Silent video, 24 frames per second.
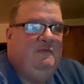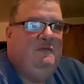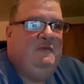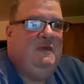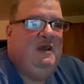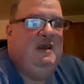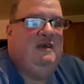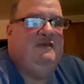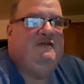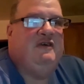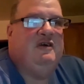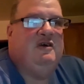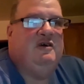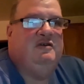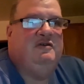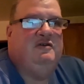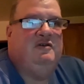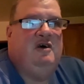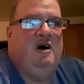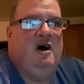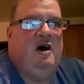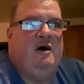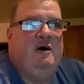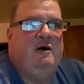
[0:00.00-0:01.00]
He's a good
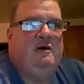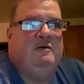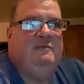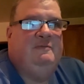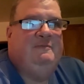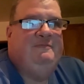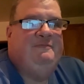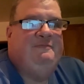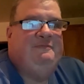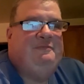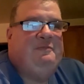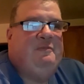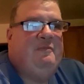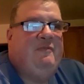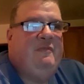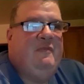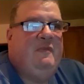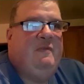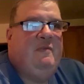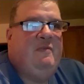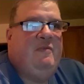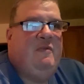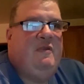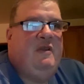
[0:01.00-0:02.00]
dog.
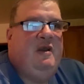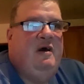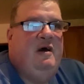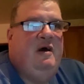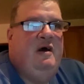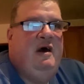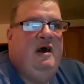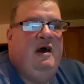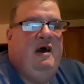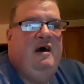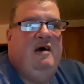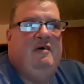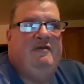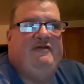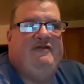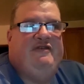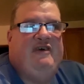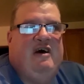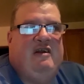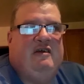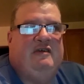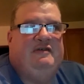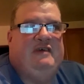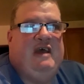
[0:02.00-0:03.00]
He'll
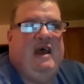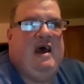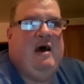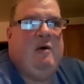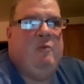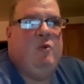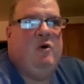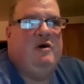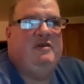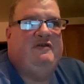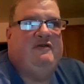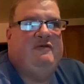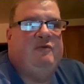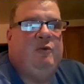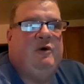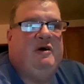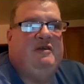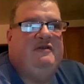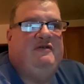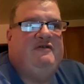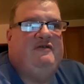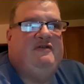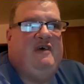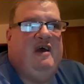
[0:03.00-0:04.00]
settle down once
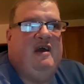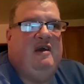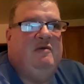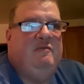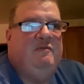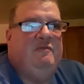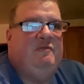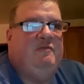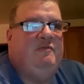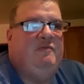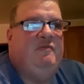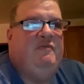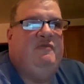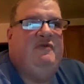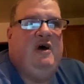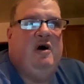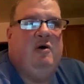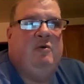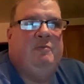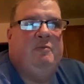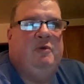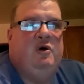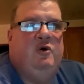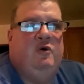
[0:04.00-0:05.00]

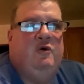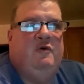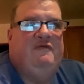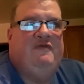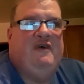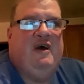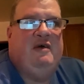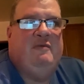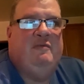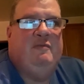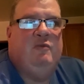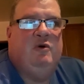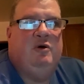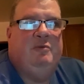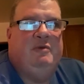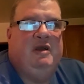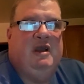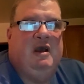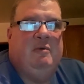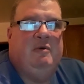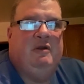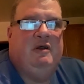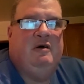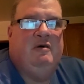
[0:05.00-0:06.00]
they'll move, and we'll be
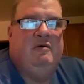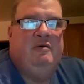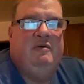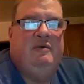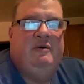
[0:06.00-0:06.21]
able to.